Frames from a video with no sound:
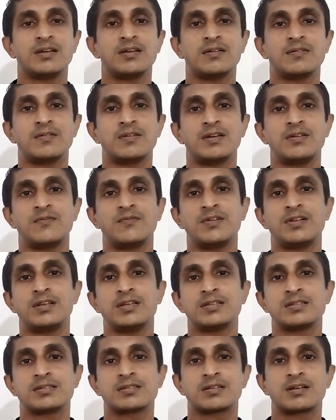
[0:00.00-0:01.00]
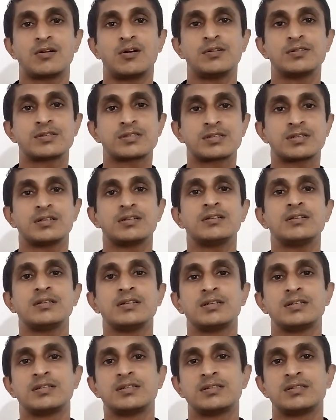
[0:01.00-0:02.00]
if it is constant,
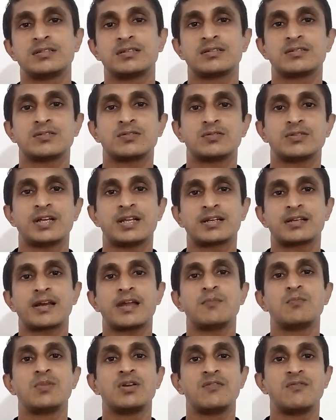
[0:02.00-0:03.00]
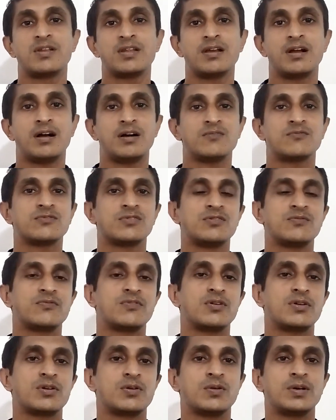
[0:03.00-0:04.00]
so that can be very harmful
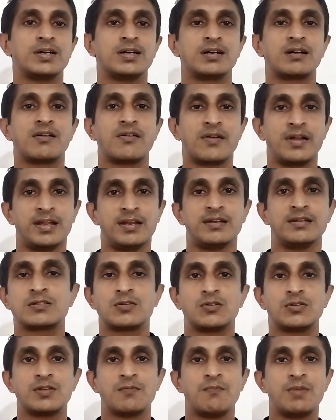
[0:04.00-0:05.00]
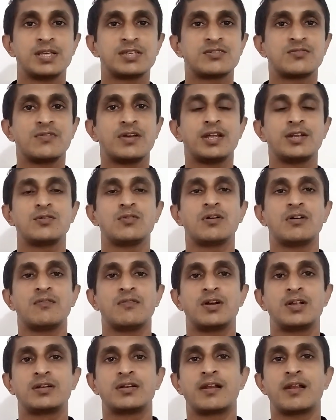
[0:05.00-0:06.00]
for your grade. So the best way to
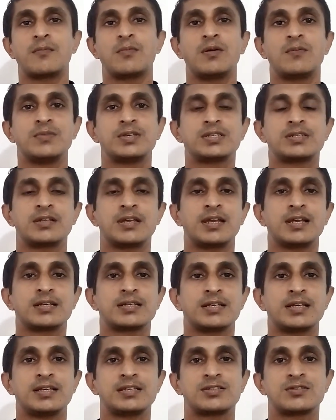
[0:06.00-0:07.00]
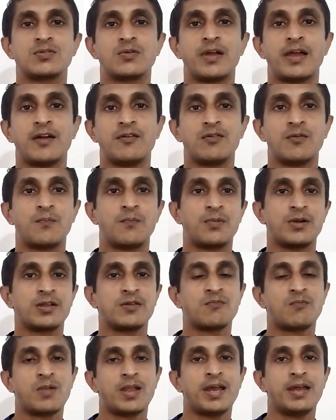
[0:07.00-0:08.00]
avoid grammar mistake is to have a
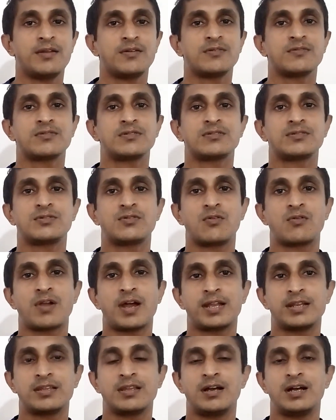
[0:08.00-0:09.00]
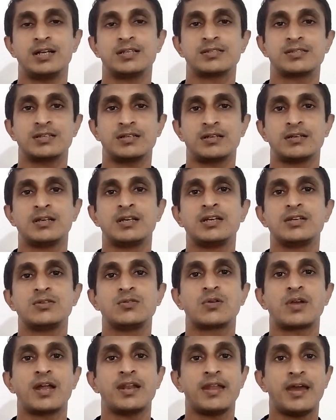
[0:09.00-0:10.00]
pre-plan to write the answer. You
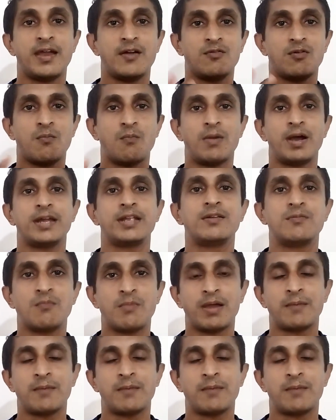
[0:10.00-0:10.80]
can have a mind map